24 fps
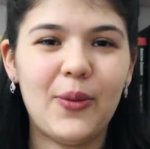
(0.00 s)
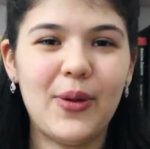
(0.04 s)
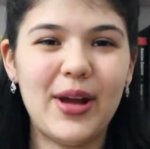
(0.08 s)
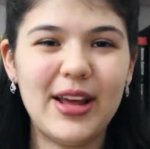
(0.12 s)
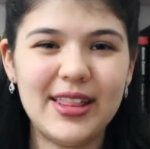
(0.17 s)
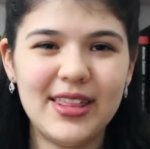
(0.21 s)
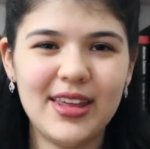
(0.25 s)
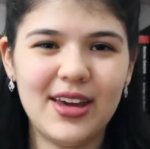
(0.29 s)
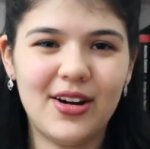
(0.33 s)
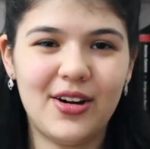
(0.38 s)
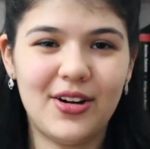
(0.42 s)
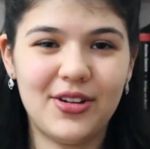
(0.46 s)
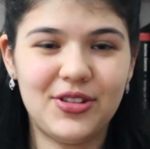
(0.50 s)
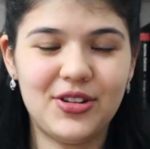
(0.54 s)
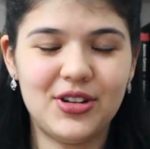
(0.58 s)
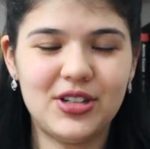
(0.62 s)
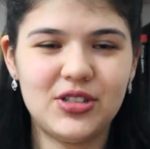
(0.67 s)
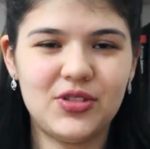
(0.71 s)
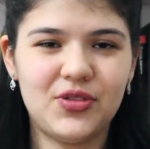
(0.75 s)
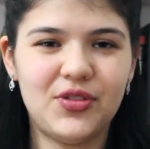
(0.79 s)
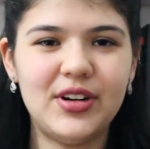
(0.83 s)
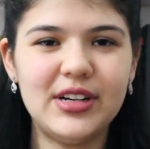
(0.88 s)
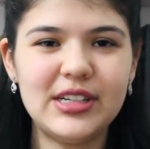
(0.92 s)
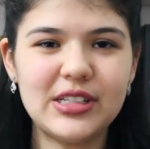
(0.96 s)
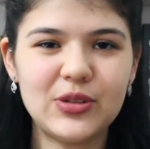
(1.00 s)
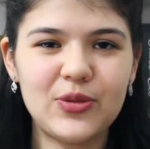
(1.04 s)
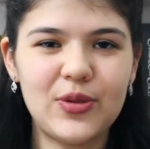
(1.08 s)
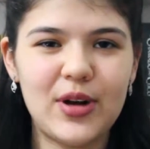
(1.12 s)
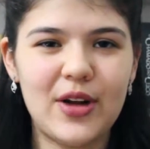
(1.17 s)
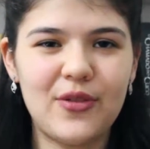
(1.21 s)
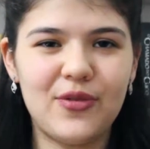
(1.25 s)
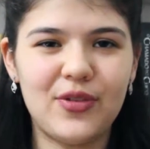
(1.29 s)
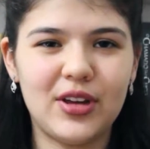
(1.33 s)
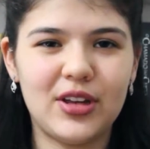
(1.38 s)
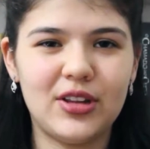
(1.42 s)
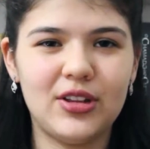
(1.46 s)
read the author's first
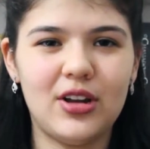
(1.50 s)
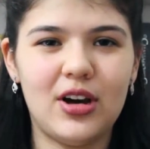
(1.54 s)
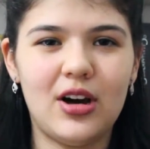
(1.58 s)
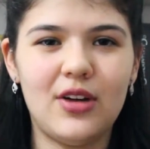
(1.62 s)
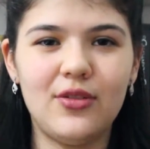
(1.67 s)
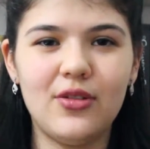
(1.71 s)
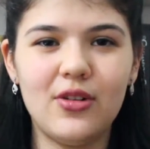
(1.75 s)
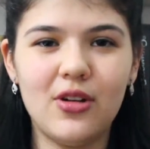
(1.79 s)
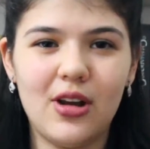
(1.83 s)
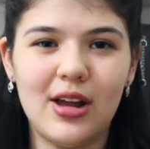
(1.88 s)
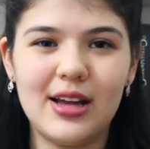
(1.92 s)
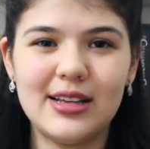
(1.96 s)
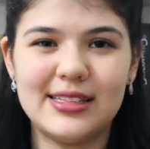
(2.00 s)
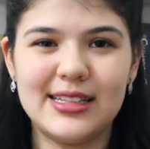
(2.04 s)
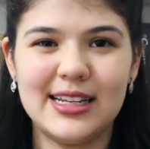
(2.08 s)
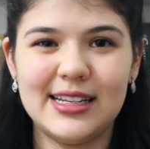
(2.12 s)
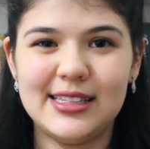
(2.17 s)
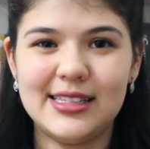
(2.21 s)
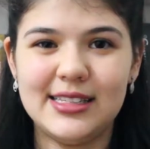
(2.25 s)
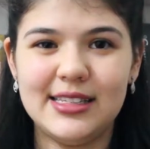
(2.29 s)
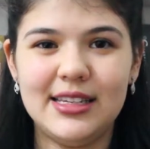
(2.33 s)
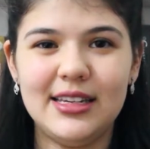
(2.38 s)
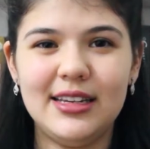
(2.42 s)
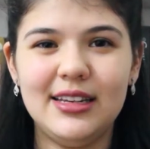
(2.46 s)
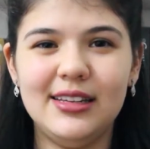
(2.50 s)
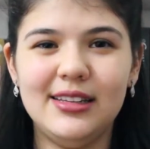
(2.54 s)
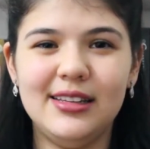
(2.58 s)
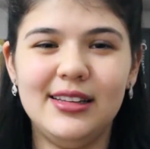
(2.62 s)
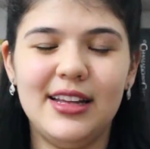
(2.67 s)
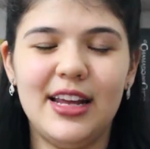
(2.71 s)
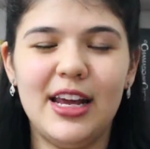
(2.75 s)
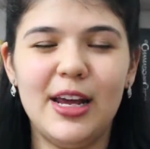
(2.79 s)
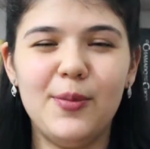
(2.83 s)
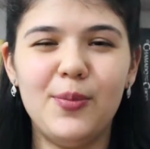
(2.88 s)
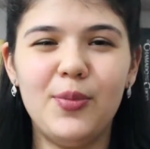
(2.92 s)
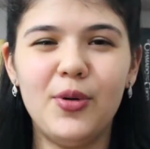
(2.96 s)
graphic novel, Lost at Sea,
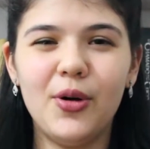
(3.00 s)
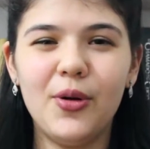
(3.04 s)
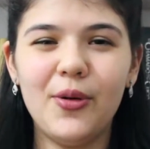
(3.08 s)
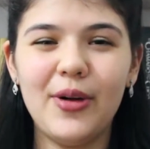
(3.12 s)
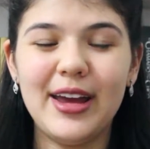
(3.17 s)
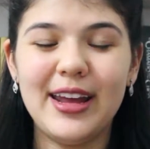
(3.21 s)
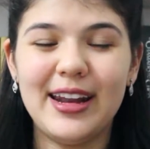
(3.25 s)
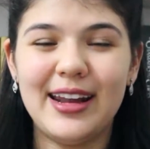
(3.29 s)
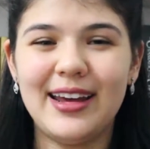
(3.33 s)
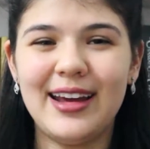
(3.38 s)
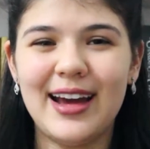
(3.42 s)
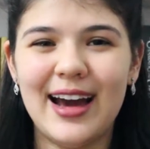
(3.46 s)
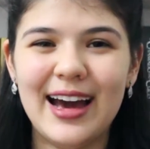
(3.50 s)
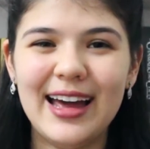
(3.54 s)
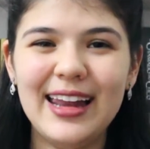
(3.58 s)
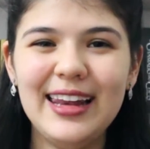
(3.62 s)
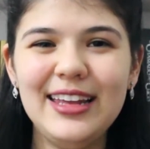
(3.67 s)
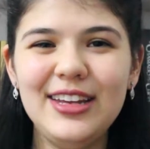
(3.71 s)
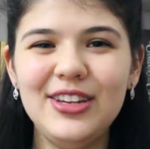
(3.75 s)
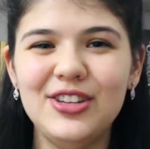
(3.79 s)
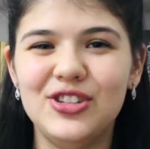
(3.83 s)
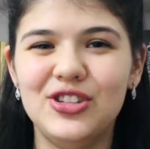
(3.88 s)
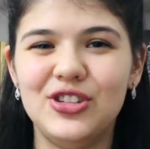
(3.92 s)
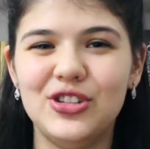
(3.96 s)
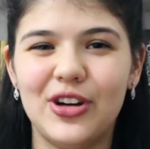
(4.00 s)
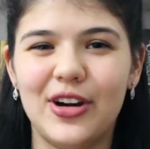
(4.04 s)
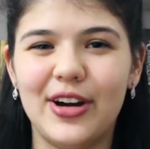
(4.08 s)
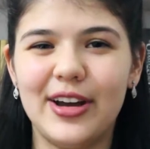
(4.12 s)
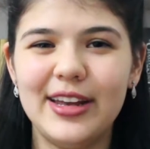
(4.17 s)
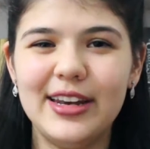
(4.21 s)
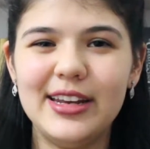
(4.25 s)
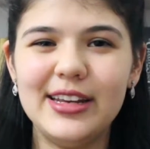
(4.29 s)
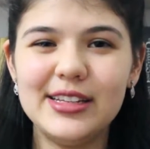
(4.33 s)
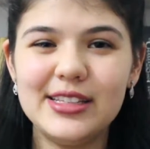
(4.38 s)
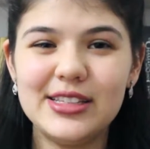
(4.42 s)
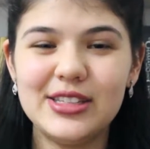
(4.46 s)
in April, and I highly
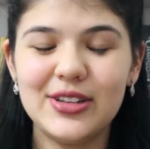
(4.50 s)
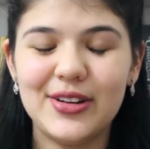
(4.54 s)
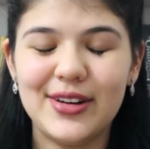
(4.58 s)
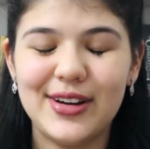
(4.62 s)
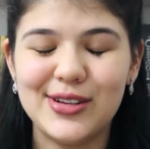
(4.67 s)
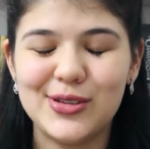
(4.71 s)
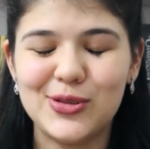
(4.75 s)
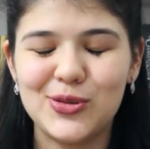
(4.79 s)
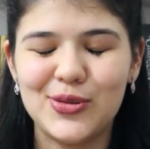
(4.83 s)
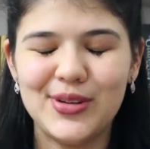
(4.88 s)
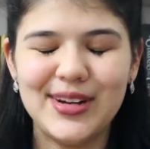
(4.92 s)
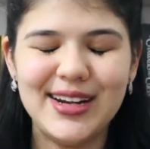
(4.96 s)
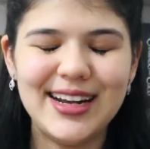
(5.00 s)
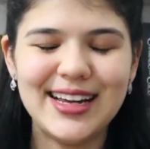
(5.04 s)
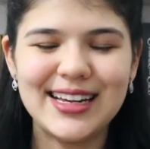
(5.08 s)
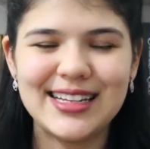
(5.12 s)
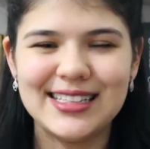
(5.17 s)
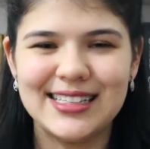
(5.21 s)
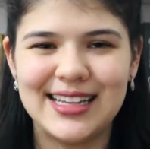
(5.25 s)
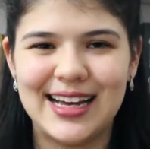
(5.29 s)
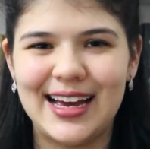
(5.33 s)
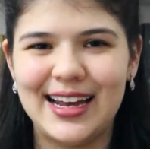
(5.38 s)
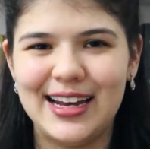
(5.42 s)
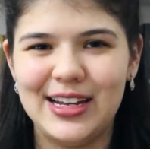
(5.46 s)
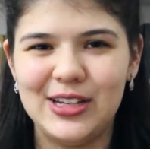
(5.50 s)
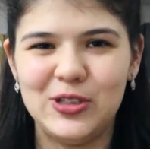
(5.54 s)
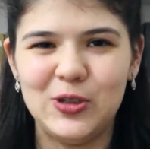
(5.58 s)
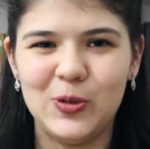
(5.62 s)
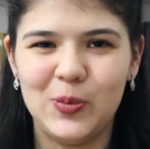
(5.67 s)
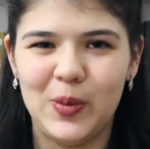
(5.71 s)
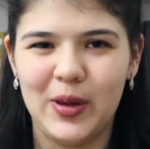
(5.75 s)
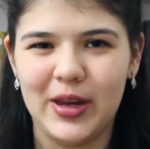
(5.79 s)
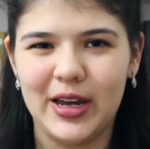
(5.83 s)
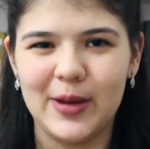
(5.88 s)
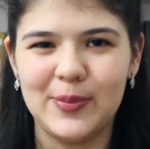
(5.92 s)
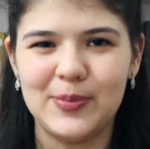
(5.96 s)
enjoyed it, so I was really excited to
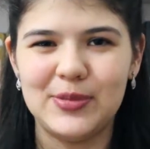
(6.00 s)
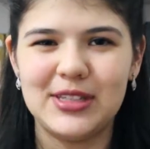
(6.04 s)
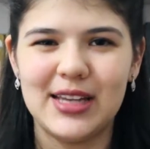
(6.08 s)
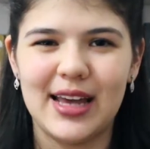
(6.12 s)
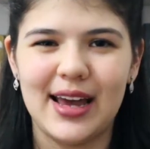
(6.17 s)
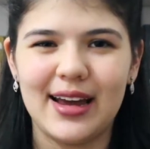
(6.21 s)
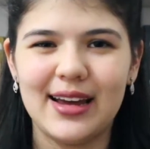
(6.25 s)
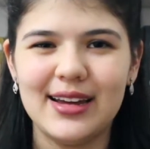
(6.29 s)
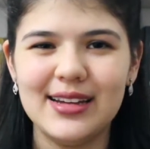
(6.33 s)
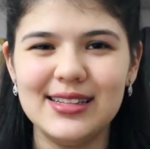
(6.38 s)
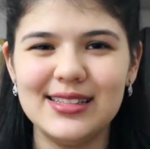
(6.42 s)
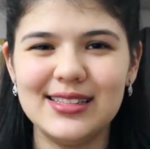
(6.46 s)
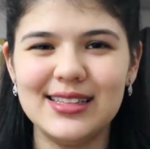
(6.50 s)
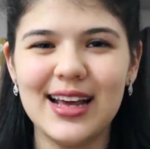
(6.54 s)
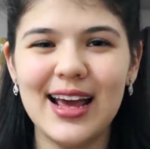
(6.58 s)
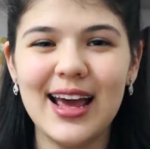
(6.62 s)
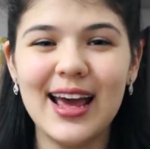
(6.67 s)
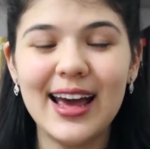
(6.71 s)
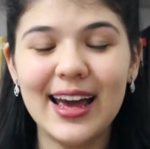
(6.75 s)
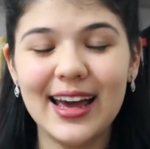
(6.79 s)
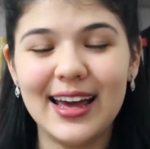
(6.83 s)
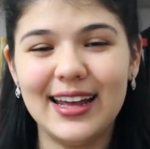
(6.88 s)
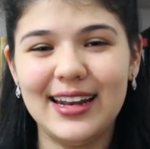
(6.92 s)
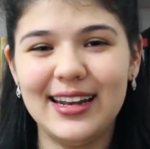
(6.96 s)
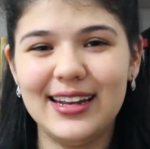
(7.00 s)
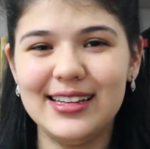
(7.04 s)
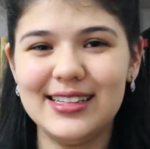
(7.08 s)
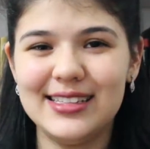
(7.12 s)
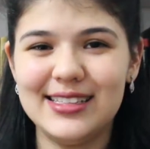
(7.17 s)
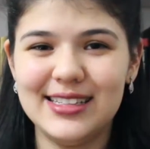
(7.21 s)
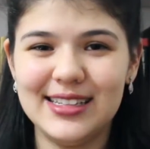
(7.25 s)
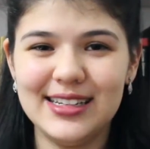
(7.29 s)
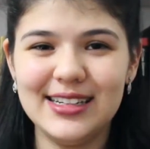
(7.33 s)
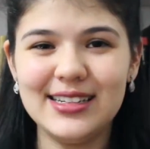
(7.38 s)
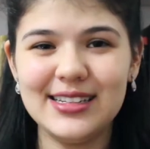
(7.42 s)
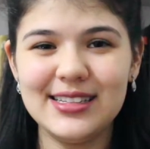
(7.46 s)
pick up Seconds, and it
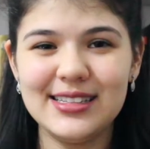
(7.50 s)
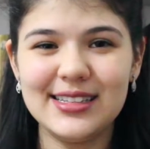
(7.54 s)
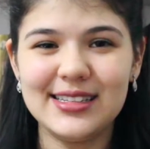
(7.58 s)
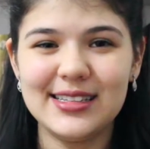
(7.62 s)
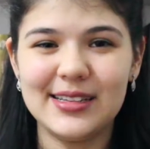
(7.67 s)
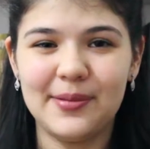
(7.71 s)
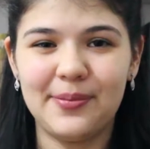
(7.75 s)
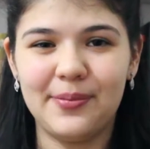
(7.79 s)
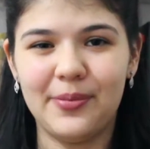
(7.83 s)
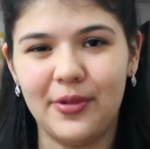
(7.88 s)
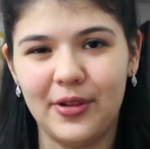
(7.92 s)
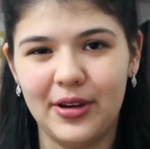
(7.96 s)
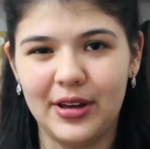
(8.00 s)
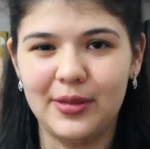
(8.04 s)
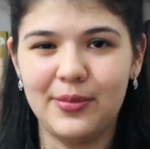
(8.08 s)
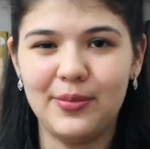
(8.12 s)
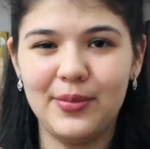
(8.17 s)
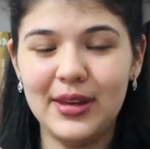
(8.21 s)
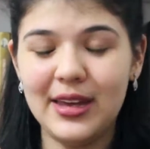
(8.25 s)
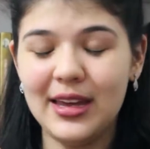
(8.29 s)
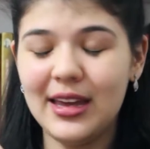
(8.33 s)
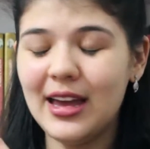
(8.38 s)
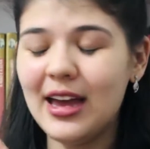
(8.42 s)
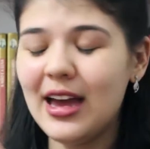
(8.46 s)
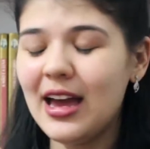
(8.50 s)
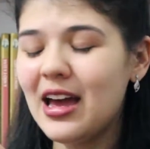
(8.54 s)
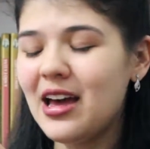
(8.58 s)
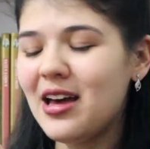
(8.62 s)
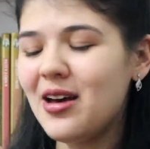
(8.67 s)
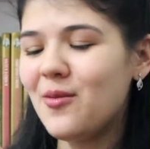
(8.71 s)
didn't disappoint me.